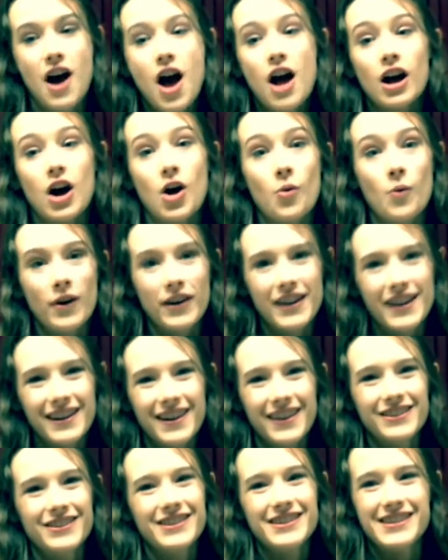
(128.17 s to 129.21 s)
Call
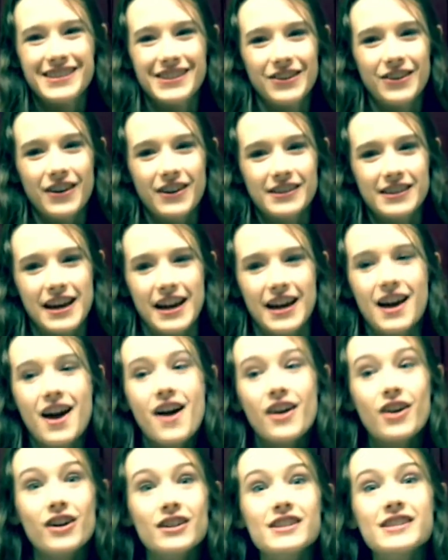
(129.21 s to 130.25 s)
1-800-SEW-ALL-DAY.
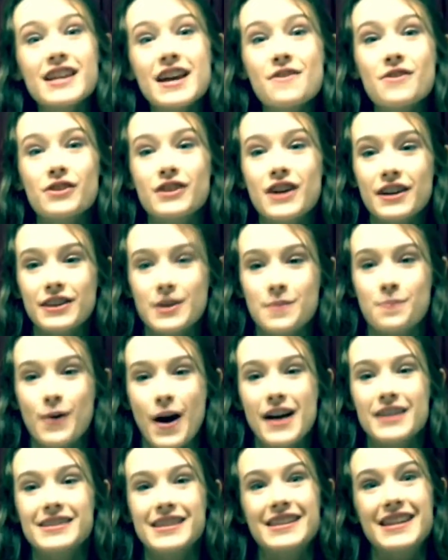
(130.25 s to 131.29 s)
Call today, we'll cut the
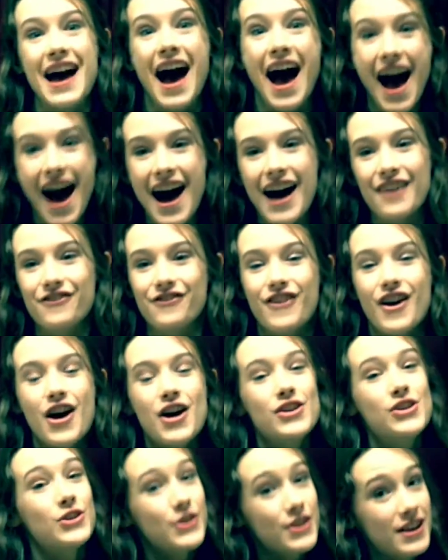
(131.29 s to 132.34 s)
price in half.
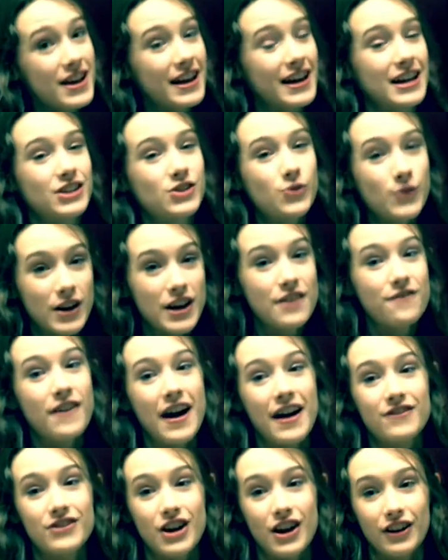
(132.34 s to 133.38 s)
You can get a
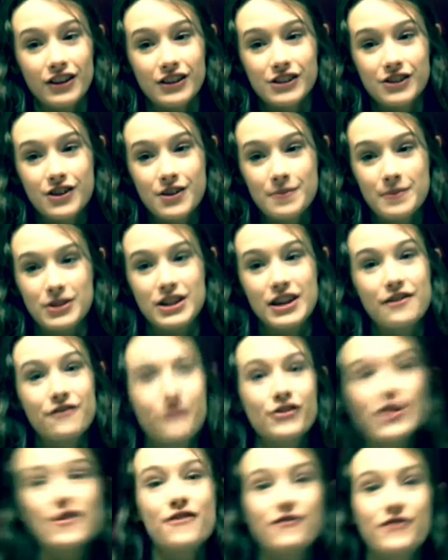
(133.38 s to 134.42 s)
$25 sewing machine
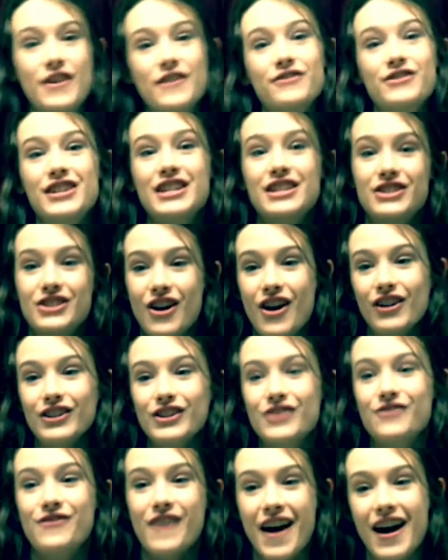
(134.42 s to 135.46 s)
for a
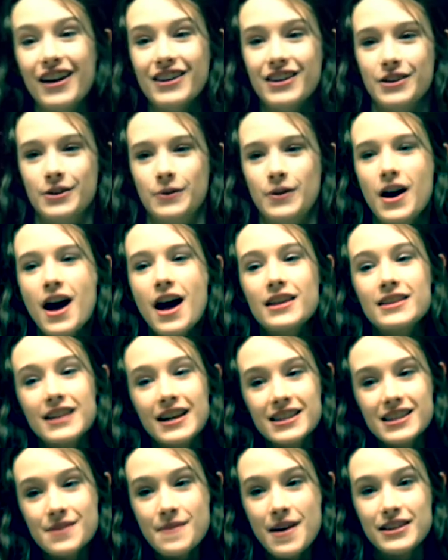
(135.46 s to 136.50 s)
$50 value.
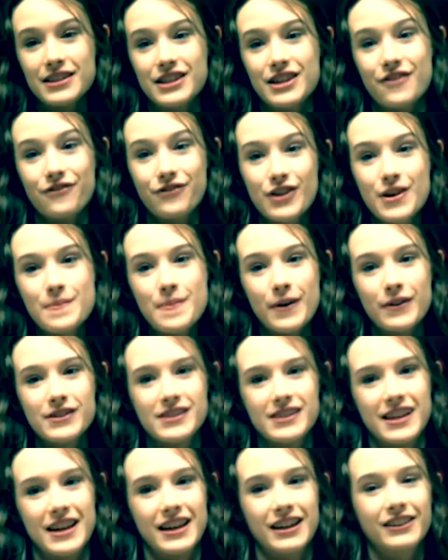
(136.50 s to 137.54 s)
Not to mention a free bonus
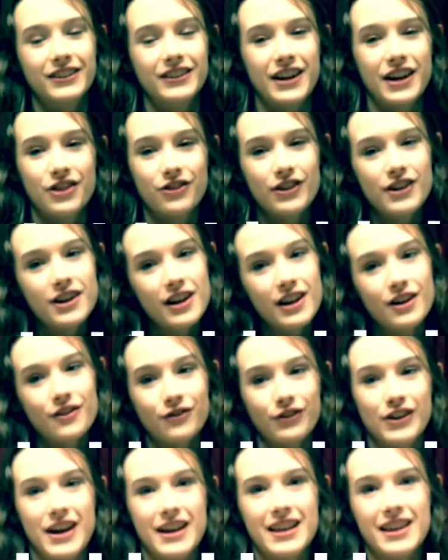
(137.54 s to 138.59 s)
kit including three color
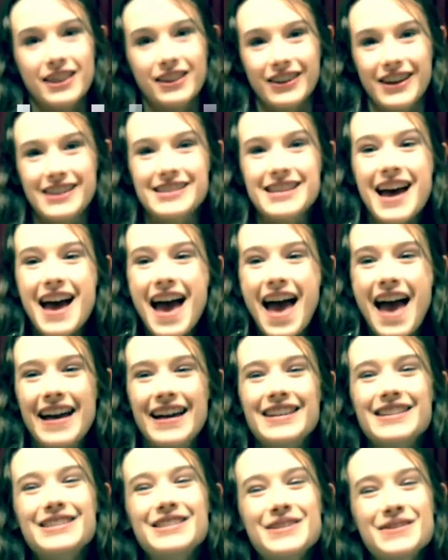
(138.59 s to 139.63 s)
threads
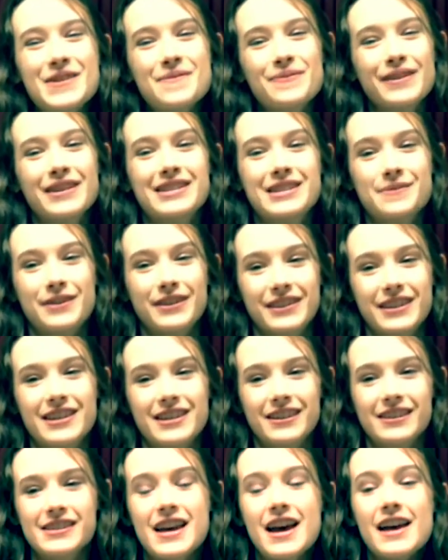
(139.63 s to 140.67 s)
and two replaceable
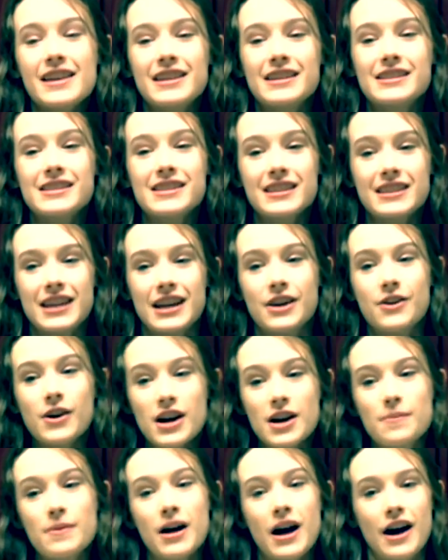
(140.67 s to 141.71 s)
needles. This is an
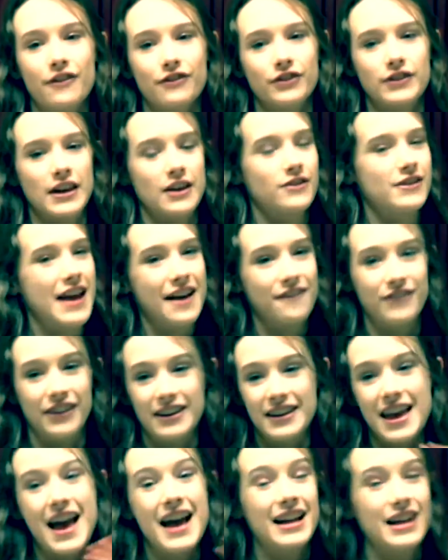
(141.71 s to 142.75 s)
incredible offer that you can't
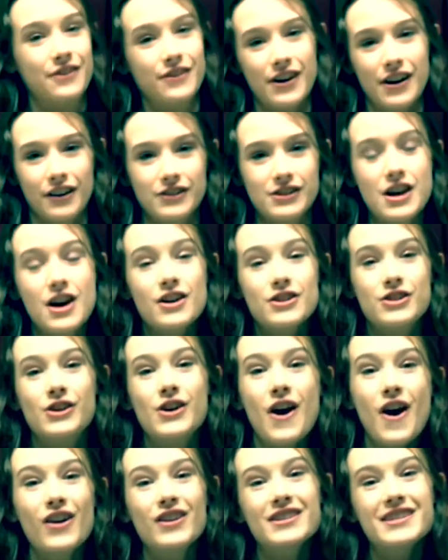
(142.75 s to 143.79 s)
find anywhere else. So
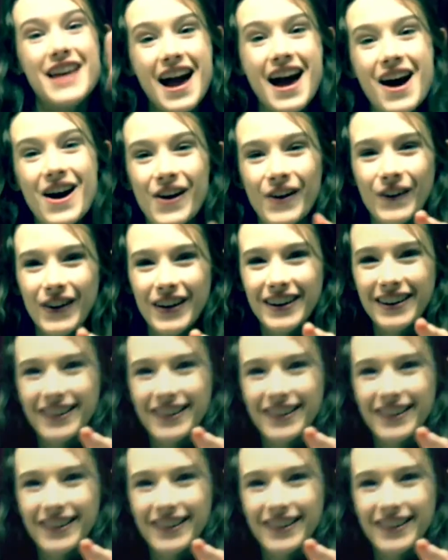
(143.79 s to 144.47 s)
call now!